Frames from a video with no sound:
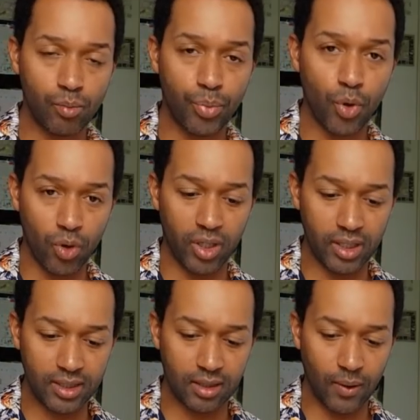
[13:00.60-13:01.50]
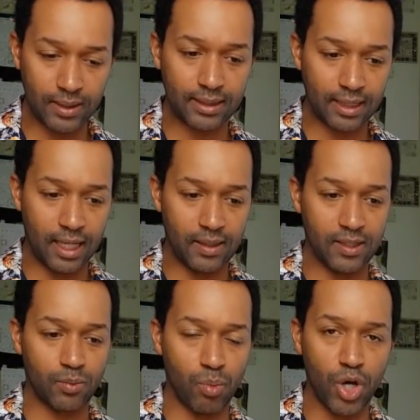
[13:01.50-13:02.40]
important is to understand
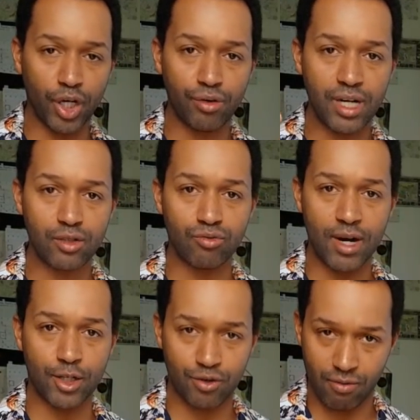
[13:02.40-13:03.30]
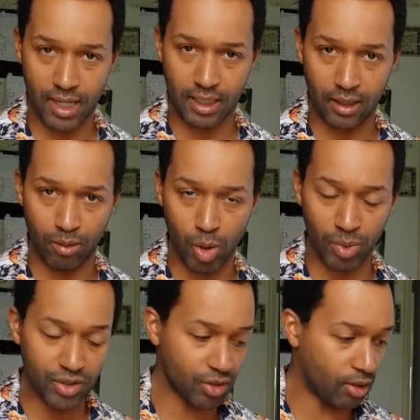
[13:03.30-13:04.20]
this. Mercury is retrograde at the
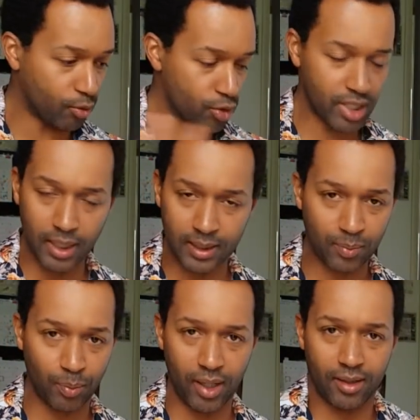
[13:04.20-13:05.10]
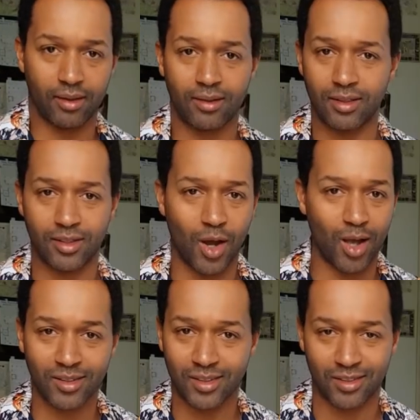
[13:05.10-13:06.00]
moment, so I've already explained the
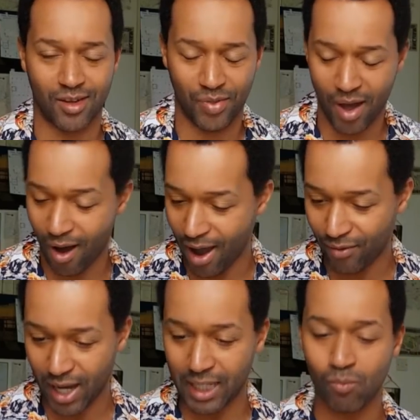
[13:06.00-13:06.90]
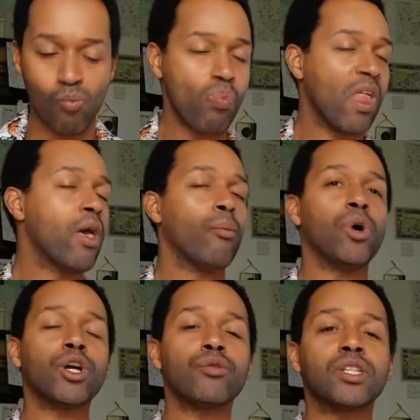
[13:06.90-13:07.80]
disaster that I've had.
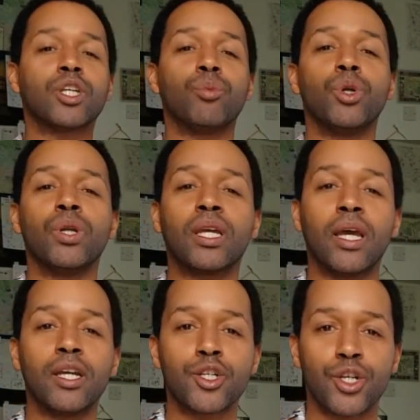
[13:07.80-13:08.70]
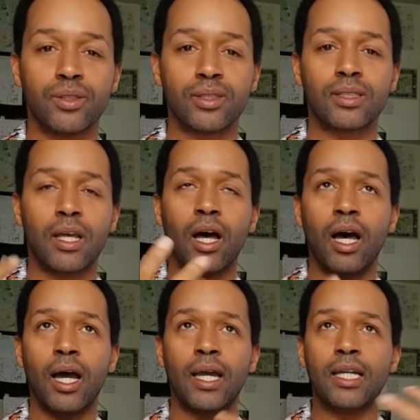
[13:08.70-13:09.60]
Mercury's communications,
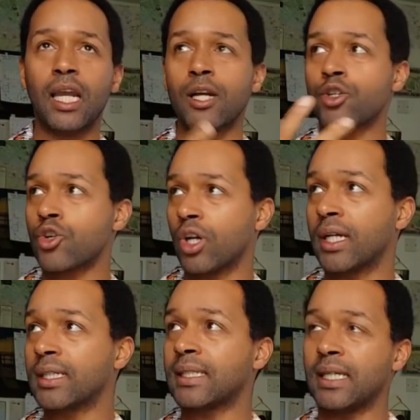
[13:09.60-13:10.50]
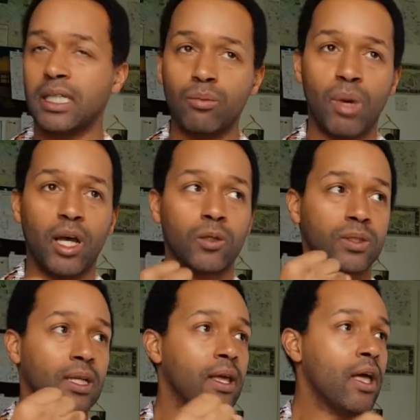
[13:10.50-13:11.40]
electronics, emails,